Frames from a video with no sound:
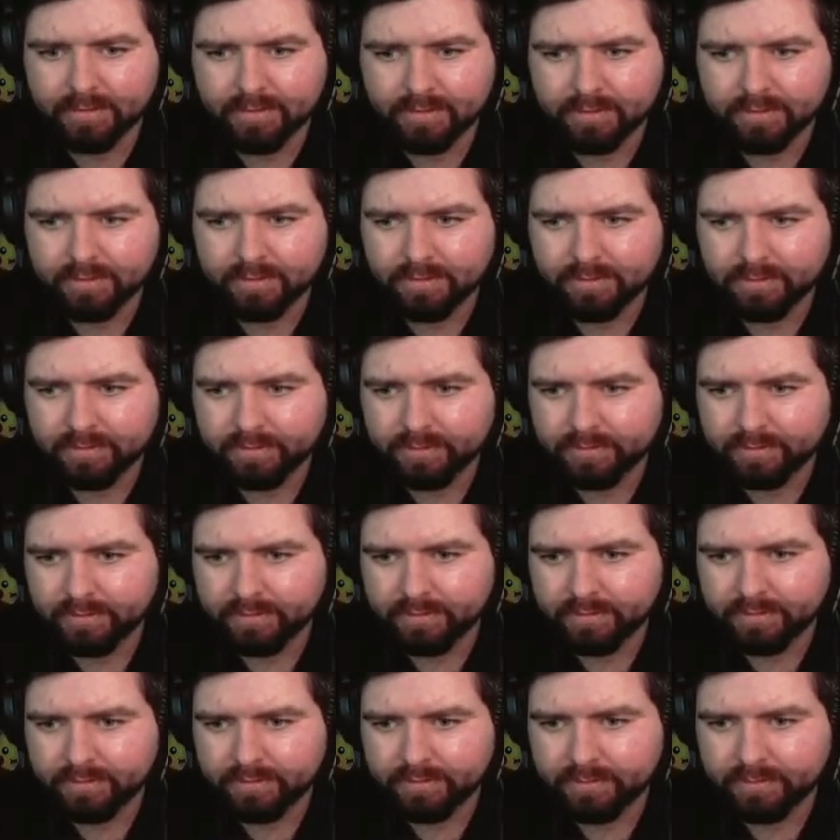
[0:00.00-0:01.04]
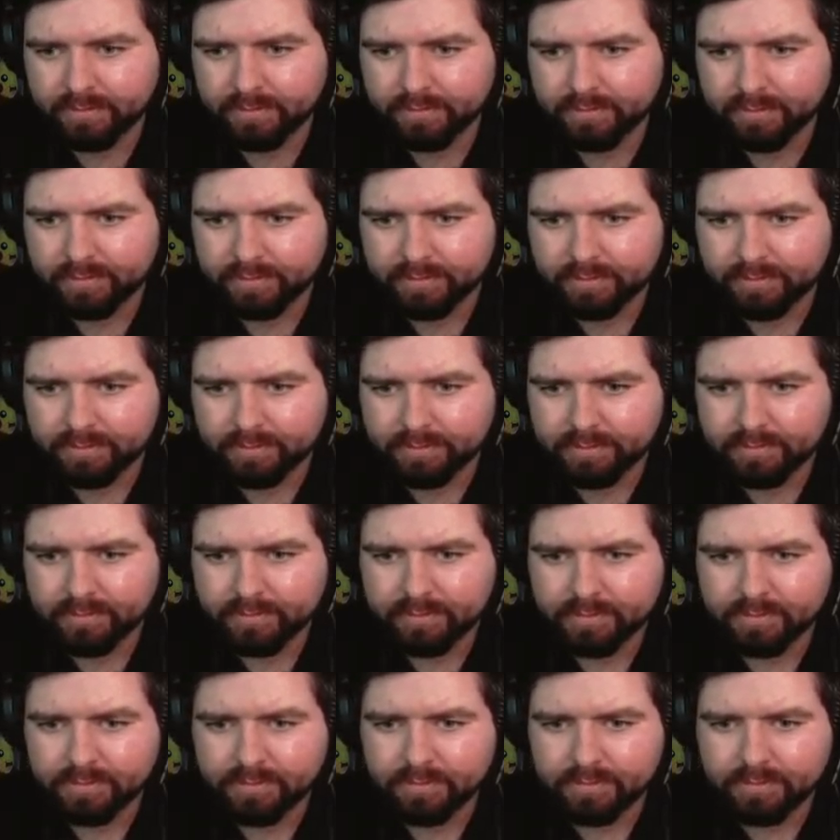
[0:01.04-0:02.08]

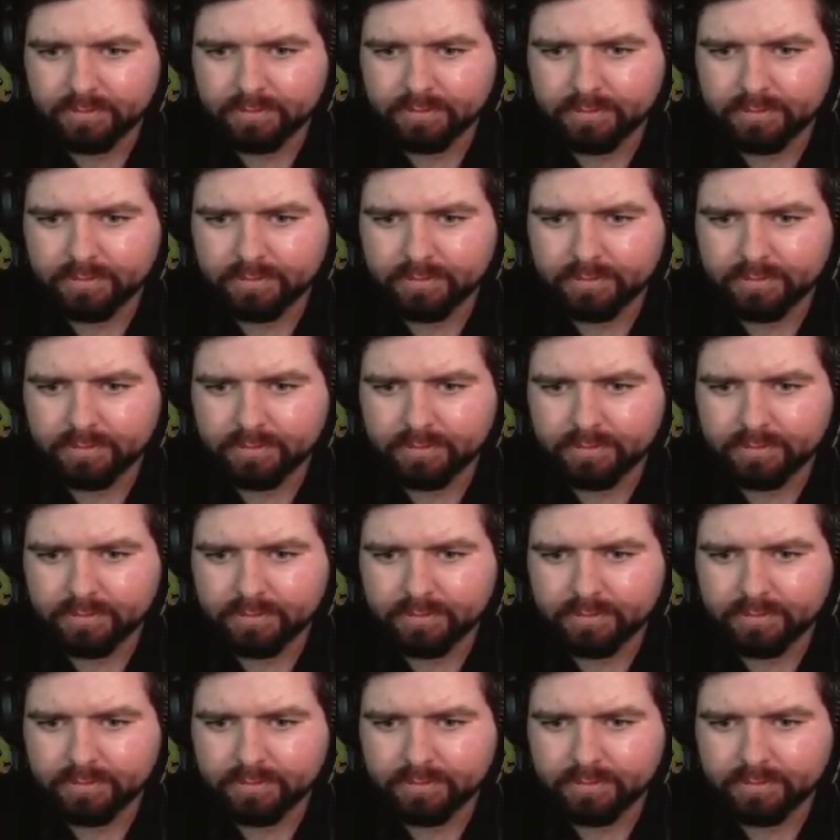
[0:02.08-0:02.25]
No one is speaking in this clip.